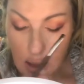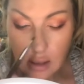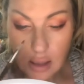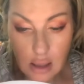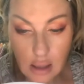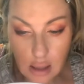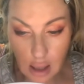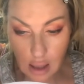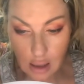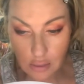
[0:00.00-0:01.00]
And then
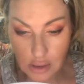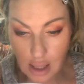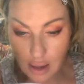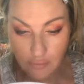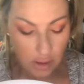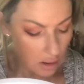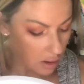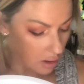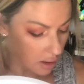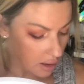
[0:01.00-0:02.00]
I always have it a
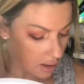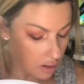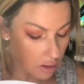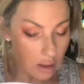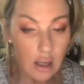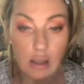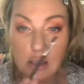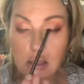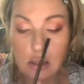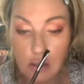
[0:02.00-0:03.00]
little thinner on
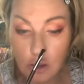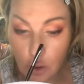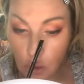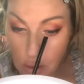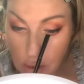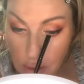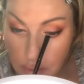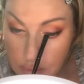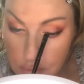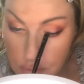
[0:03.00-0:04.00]
this inner corner